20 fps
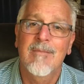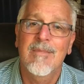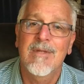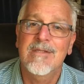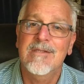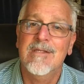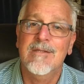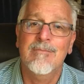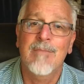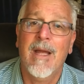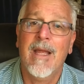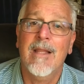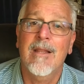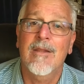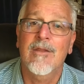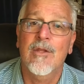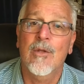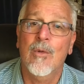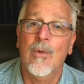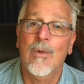He says,
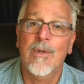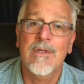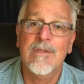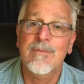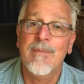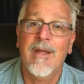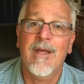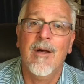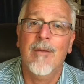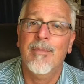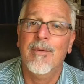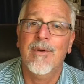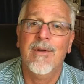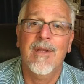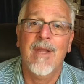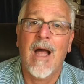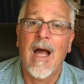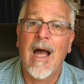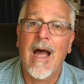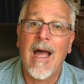the Lord is my helper,
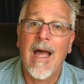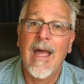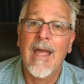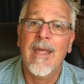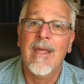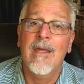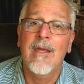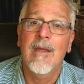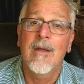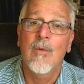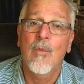and I